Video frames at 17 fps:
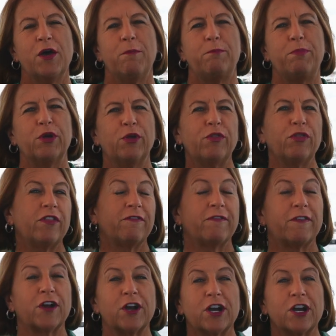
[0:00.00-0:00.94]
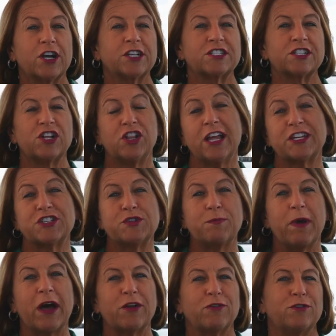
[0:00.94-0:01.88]
built the first collection
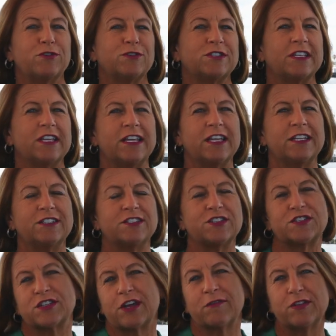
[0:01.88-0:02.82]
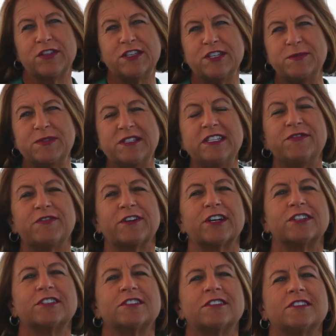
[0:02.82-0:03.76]
bottles and discovered the deep sea
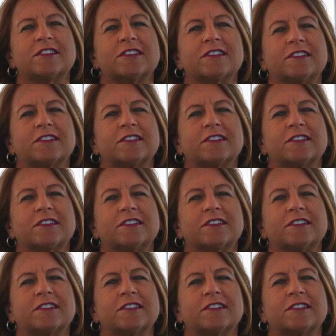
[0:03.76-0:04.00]
first.